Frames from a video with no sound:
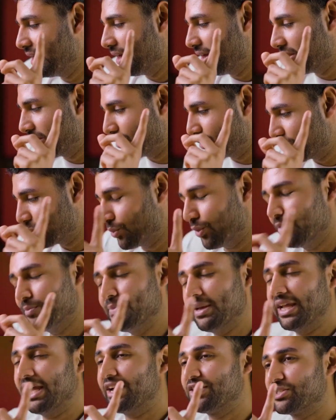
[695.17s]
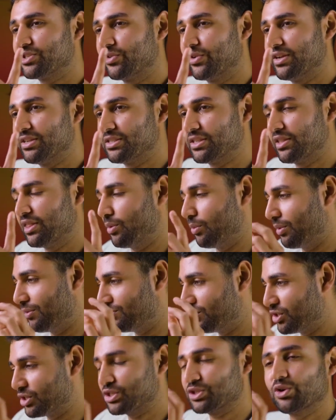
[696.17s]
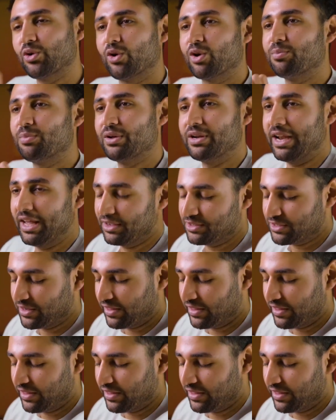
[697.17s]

there is one big asterisk that we've just got to put next to